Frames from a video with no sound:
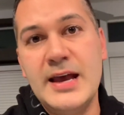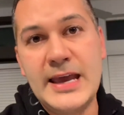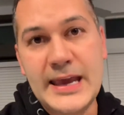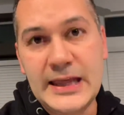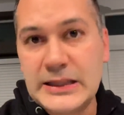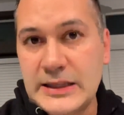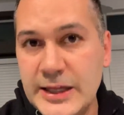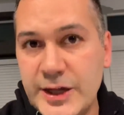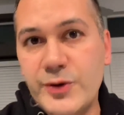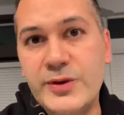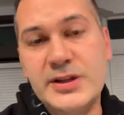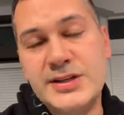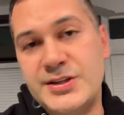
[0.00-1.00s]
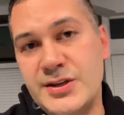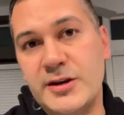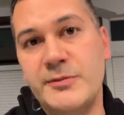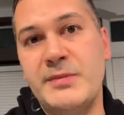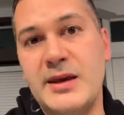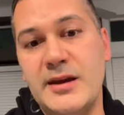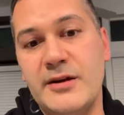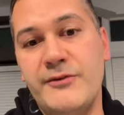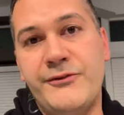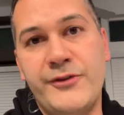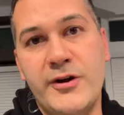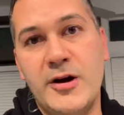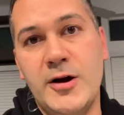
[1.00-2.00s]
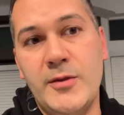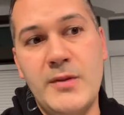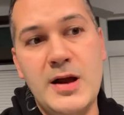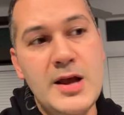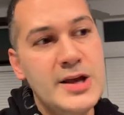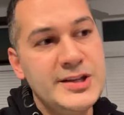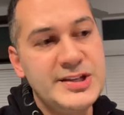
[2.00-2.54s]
It literally took me from